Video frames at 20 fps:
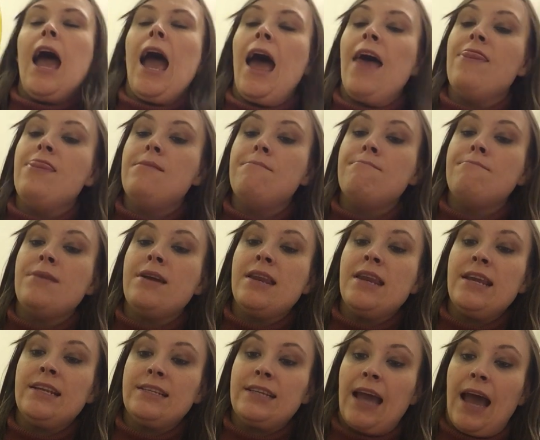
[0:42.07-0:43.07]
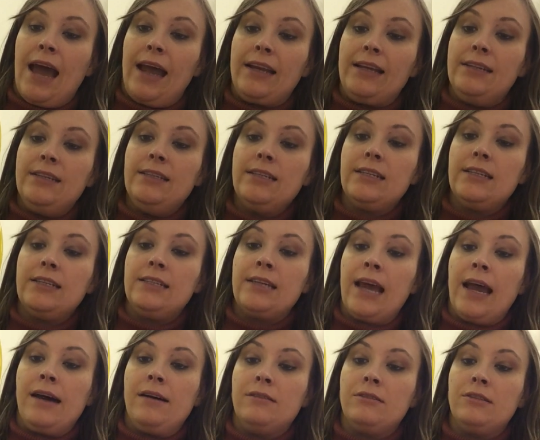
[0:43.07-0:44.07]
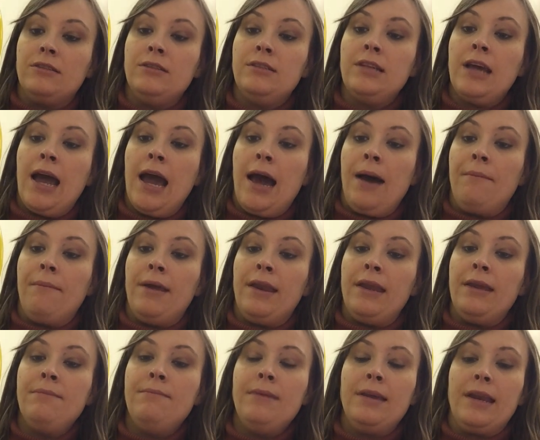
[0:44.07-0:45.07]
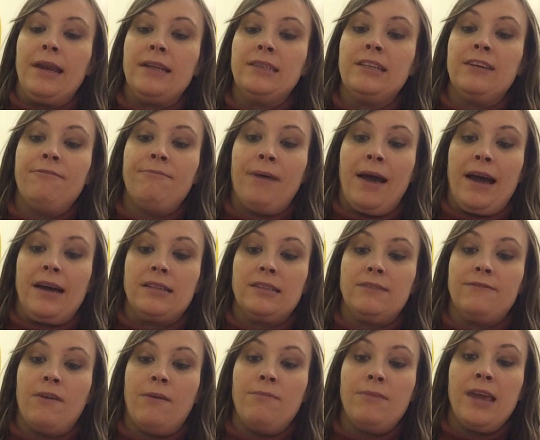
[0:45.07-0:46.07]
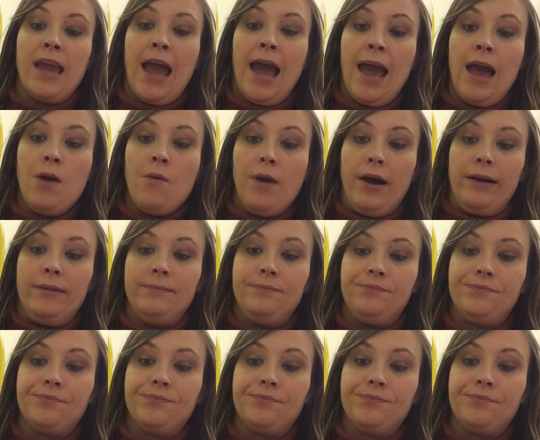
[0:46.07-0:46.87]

And the minute hand tells us how many minutes have passed from the hour.